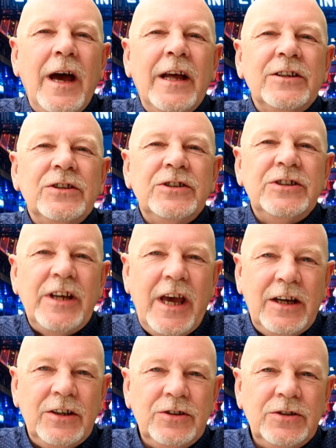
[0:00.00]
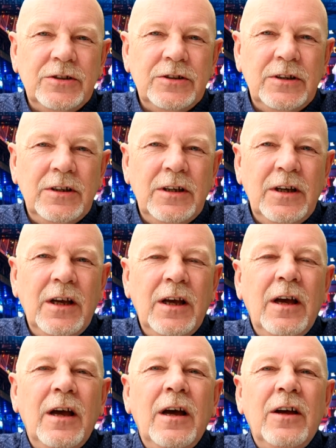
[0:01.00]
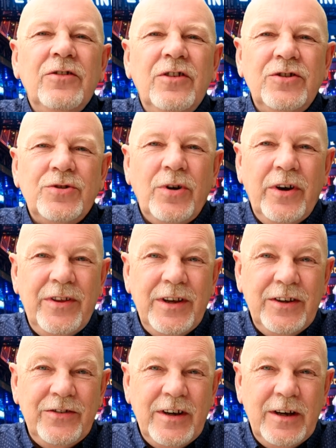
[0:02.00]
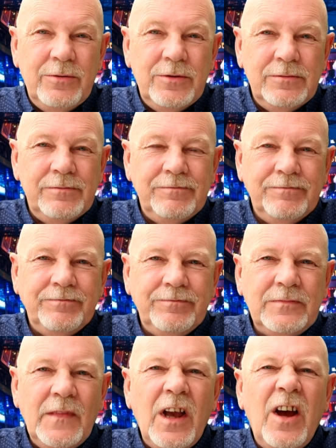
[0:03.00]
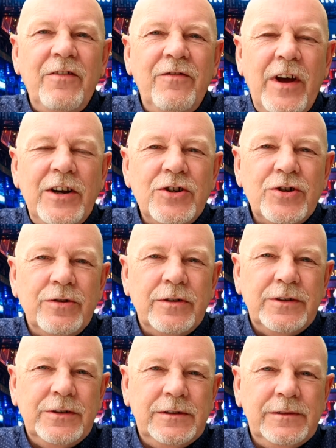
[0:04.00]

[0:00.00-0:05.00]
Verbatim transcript: and sex, to try things out. Adventurous.